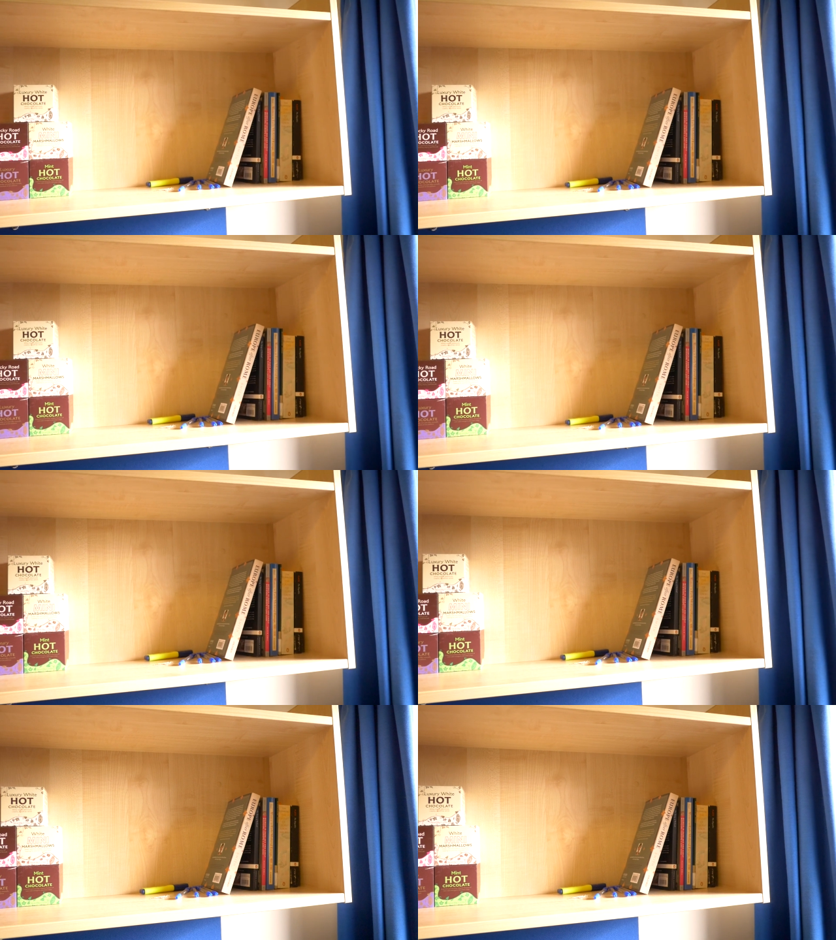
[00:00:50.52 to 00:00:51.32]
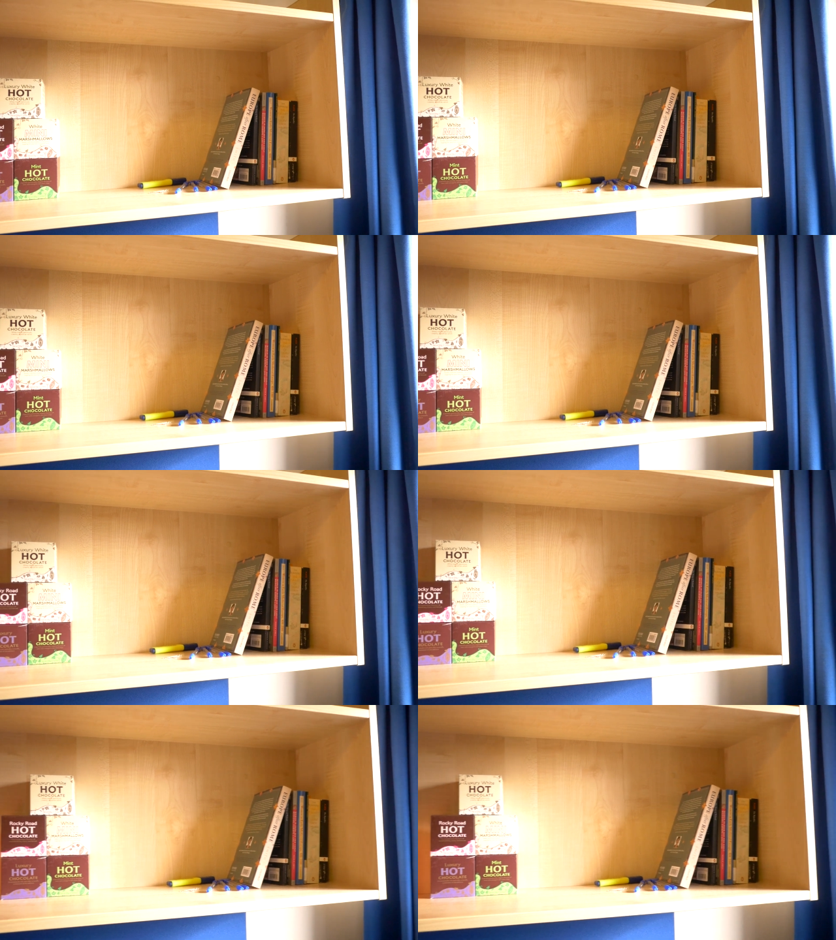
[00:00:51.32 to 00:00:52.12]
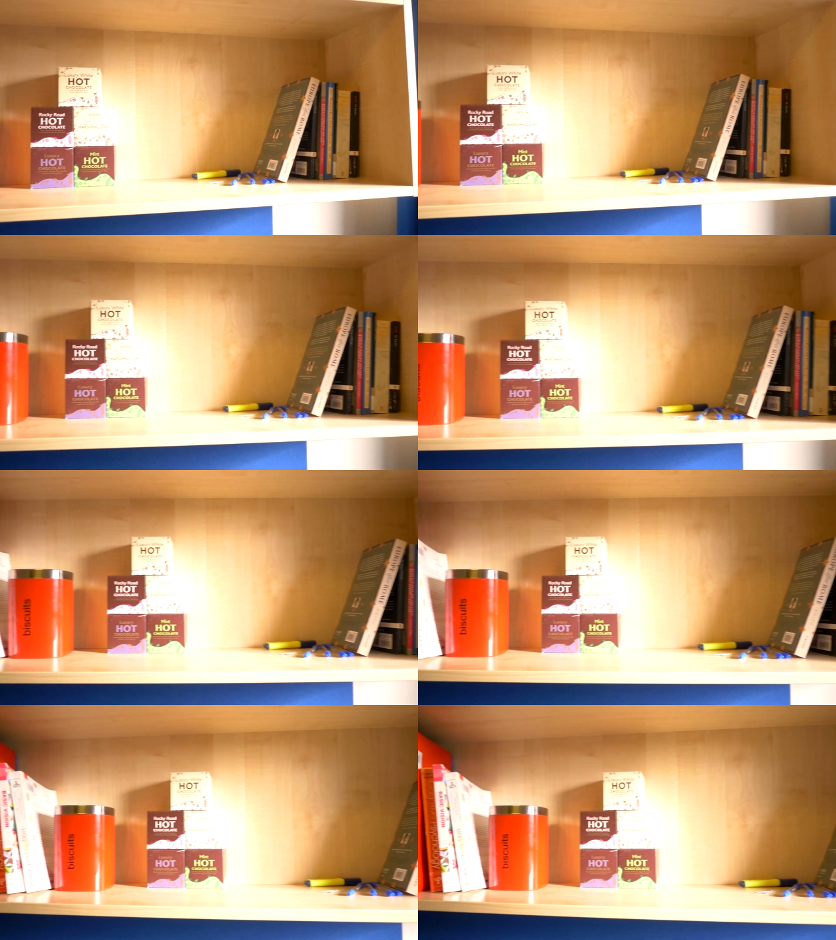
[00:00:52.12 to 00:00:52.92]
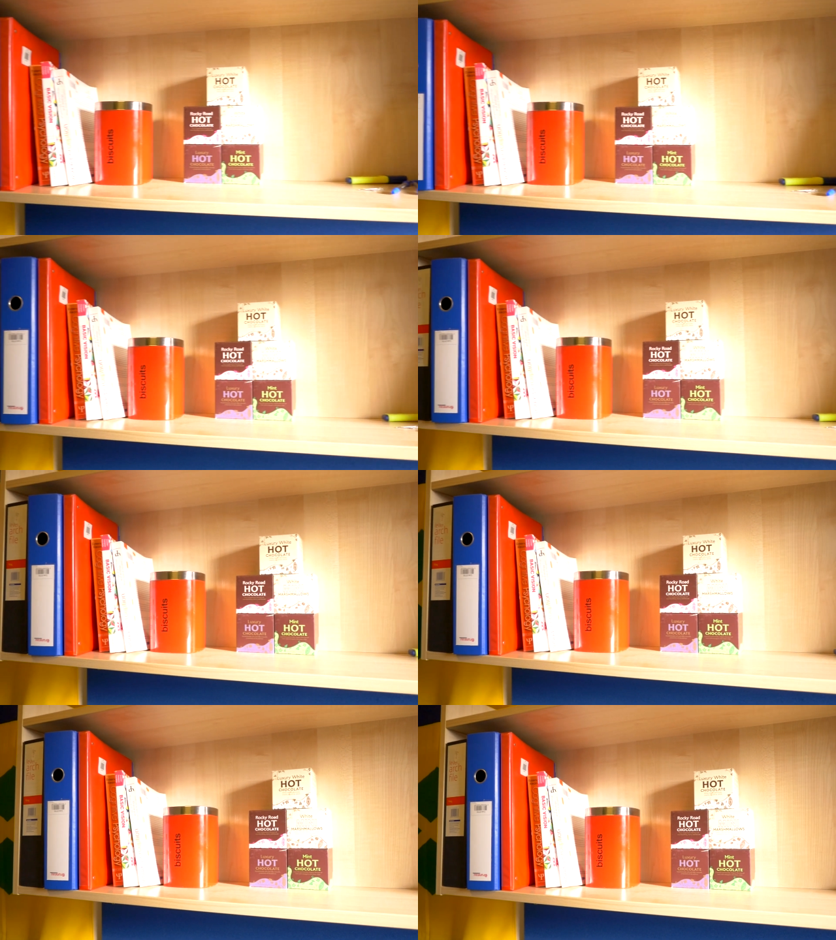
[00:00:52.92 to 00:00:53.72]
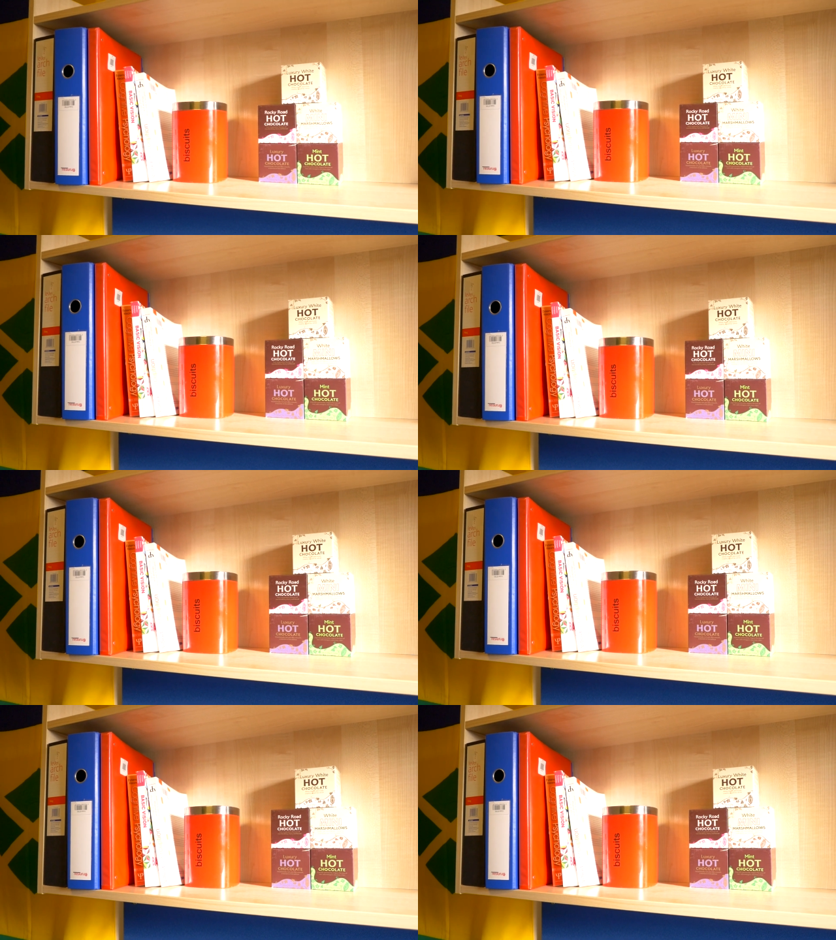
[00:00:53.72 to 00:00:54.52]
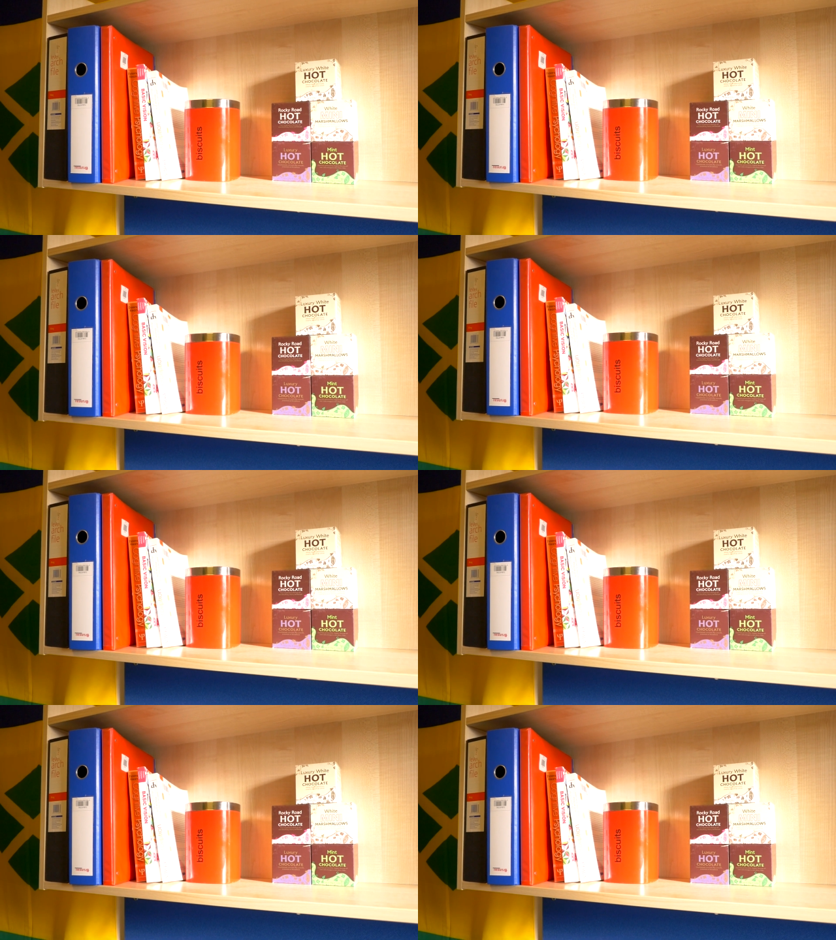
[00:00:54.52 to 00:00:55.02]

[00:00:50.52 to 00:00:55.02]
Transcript: Nobody's mouth can be seen.